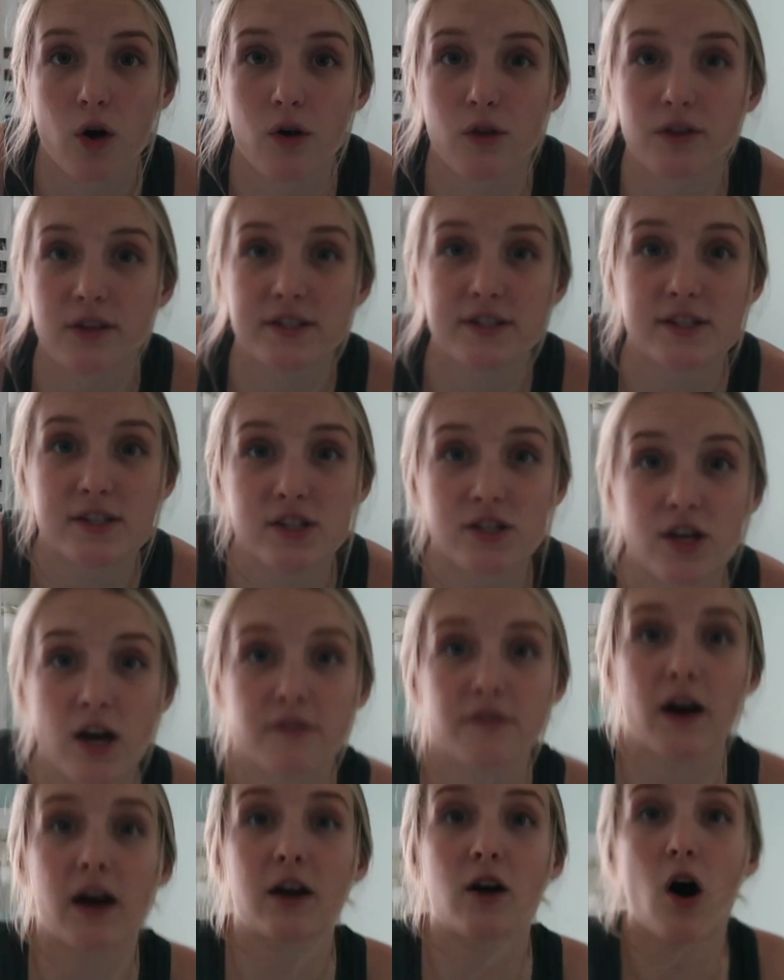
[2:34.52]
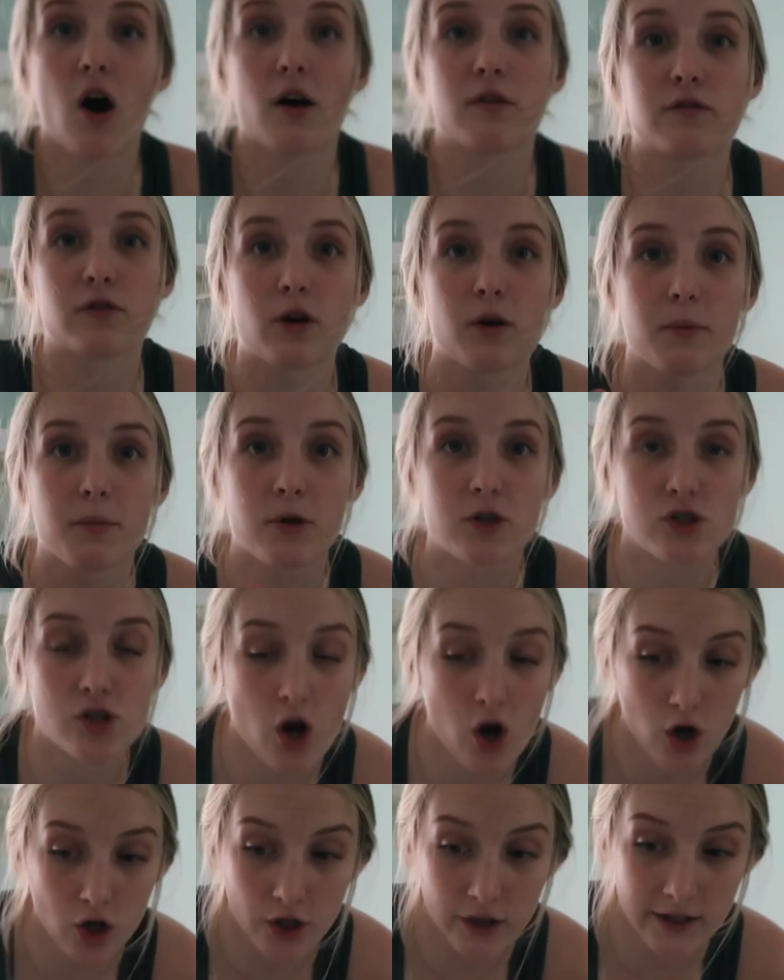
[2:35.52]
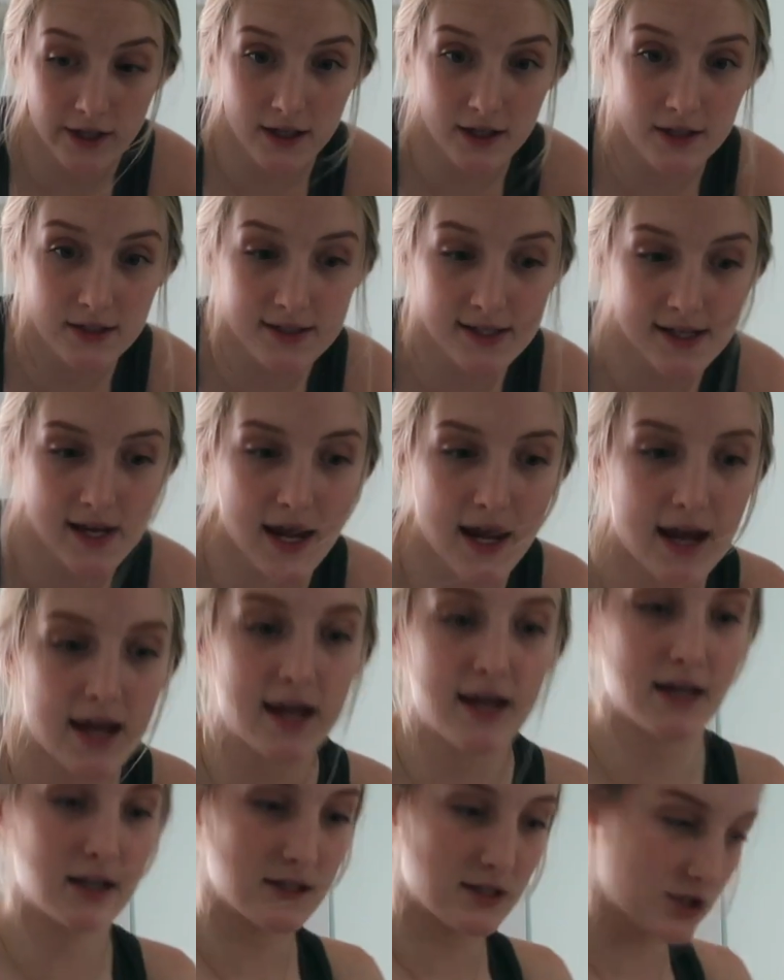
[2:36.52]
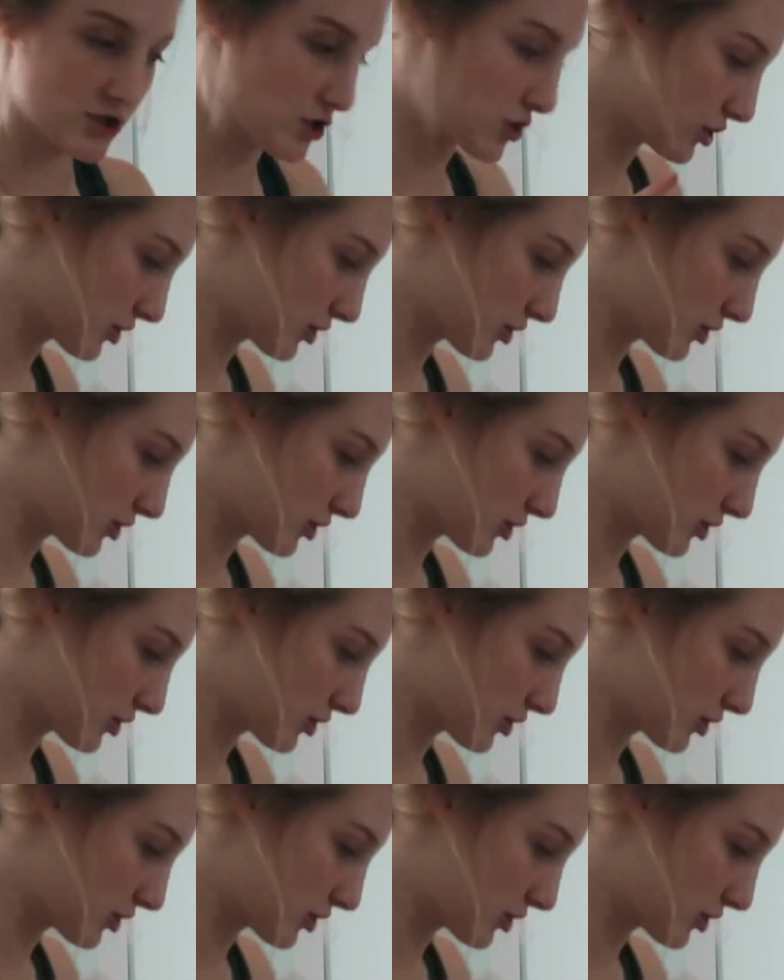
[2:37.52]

all the stuff I got from Target and